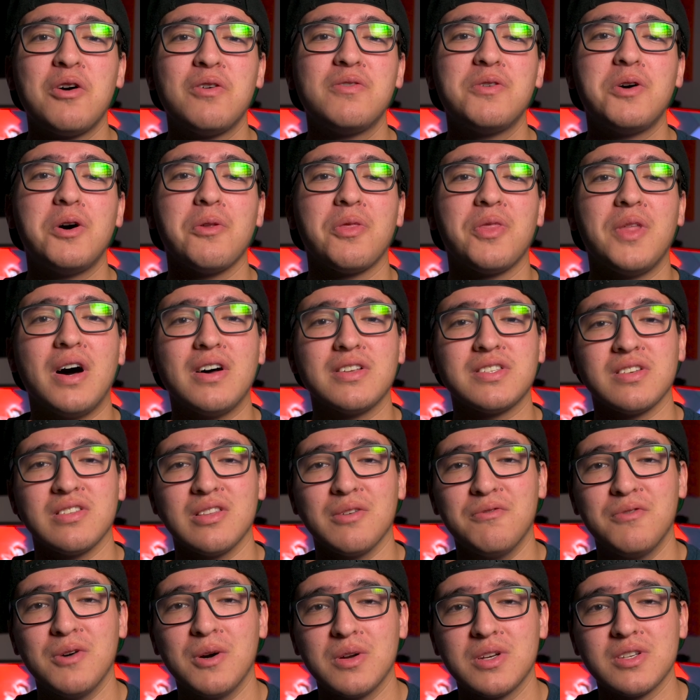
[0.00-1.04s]
overall thoughts on
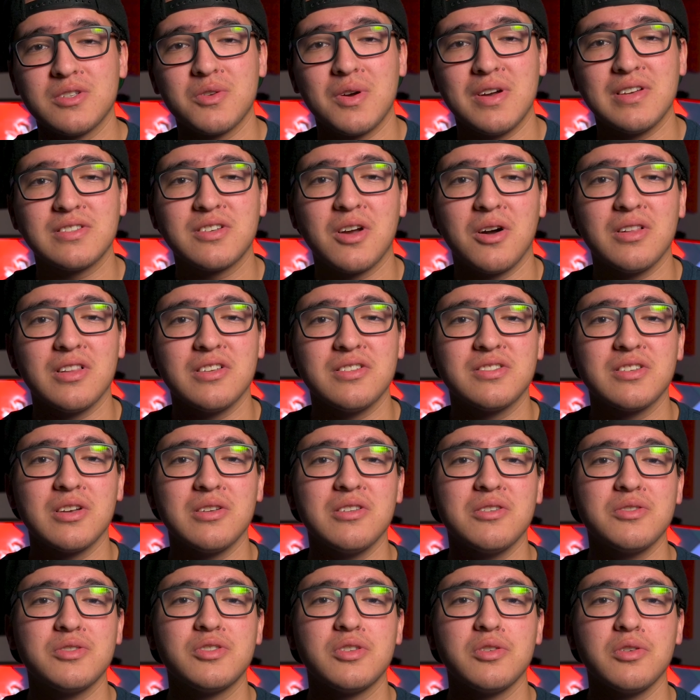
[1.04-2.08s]
the Focusrite Scarlett
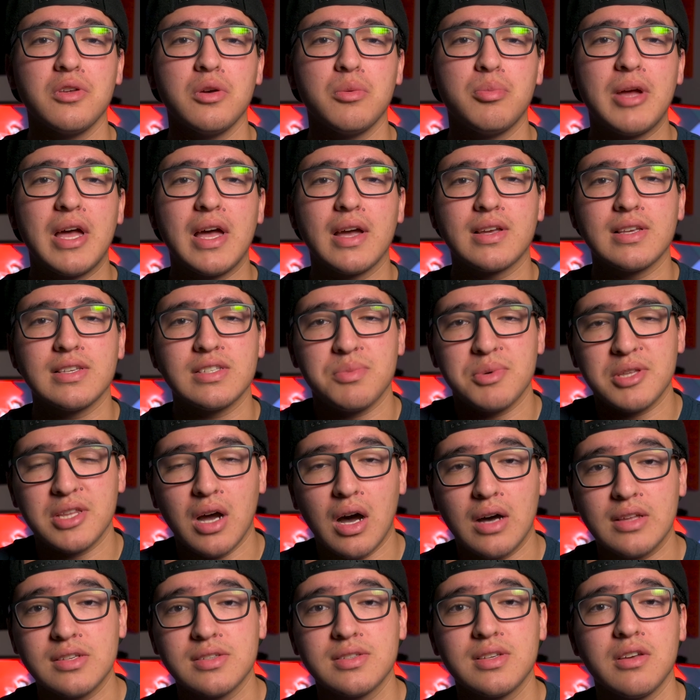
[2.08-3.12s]
Solo Studio Pack has been
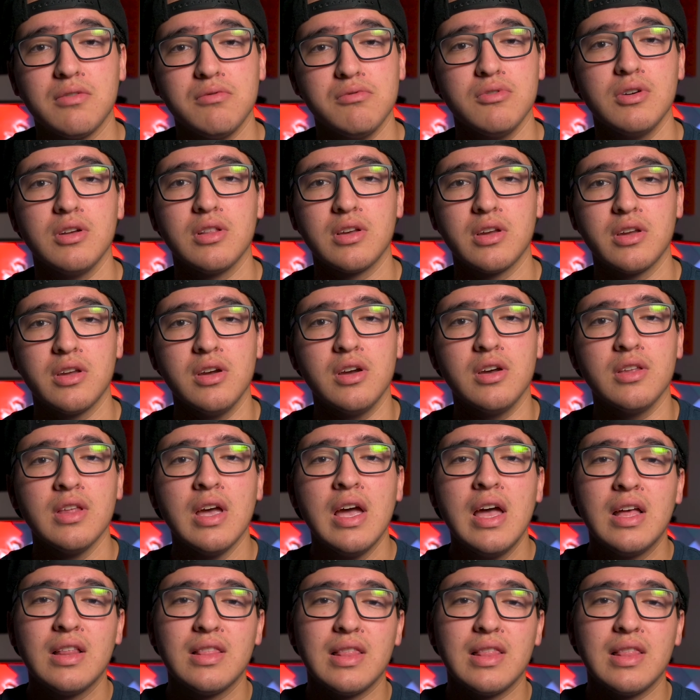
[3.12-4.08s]
honestly really good.